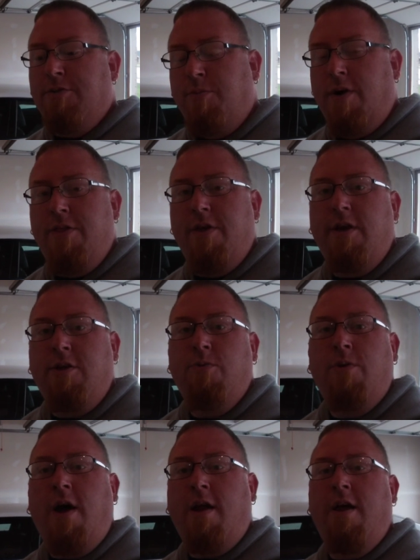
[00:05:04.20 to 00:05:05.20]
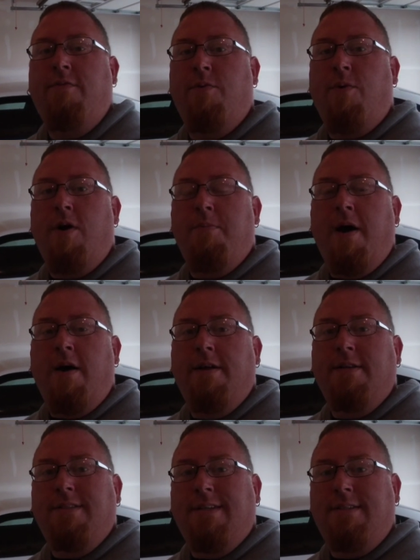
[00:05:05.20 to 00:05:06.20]
is one thing you will not have to worry about,
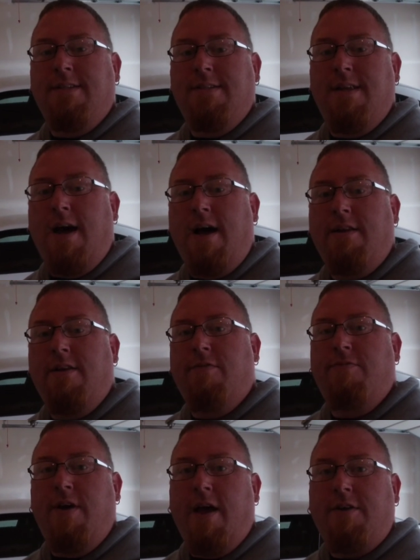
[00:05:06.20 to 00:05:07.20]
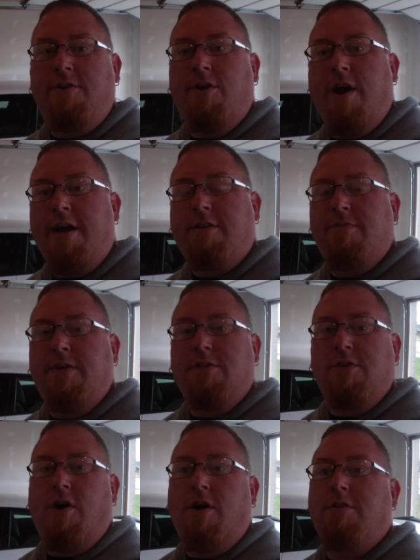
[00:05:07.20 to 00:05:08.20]
is it does not affect your active
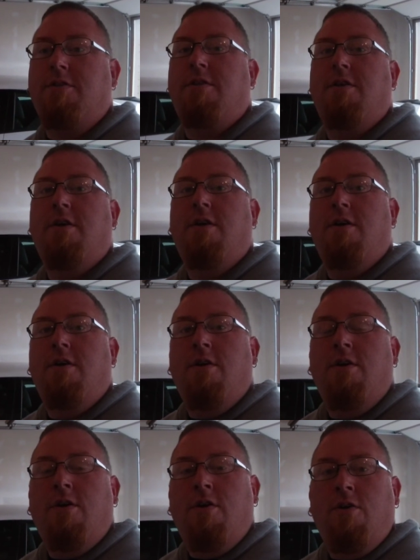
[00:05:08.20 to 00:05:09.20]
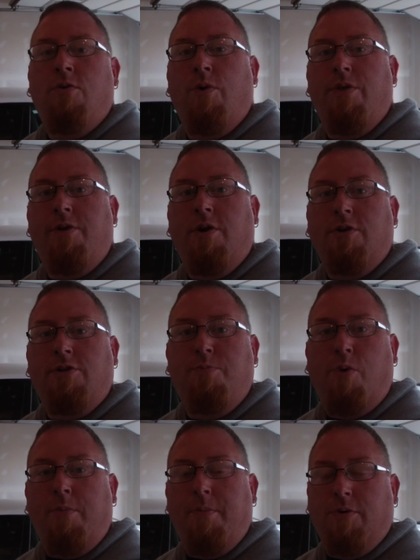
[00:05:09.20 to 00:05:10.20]
exhaust with your
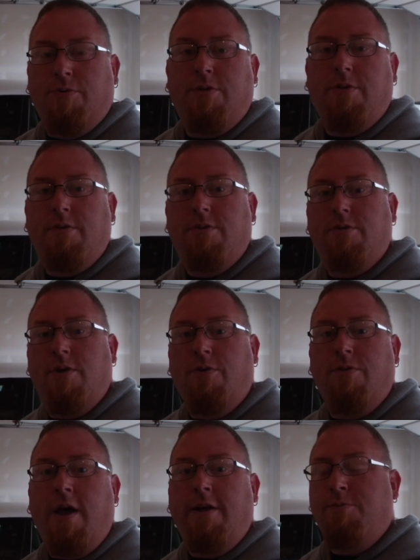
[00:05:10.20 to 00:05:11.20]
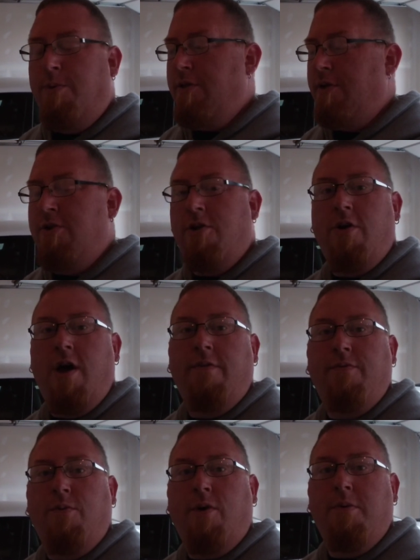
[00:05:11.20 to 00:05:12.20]
sport modes. So that's one thing you don't
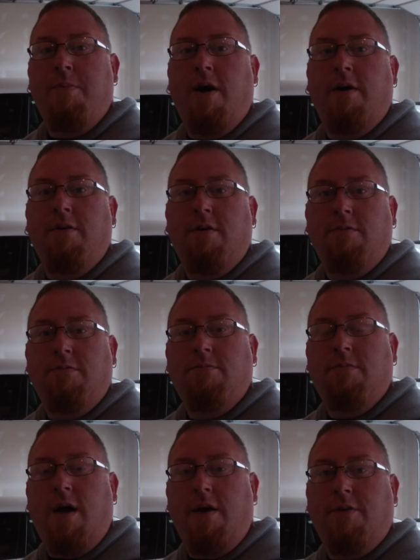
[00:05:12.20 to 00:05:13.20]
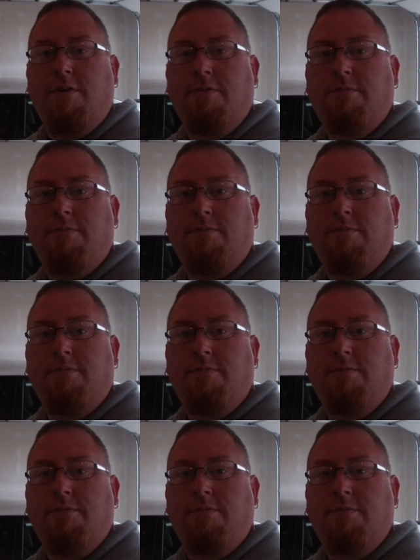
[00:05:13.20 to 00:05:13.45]
have to worry about either.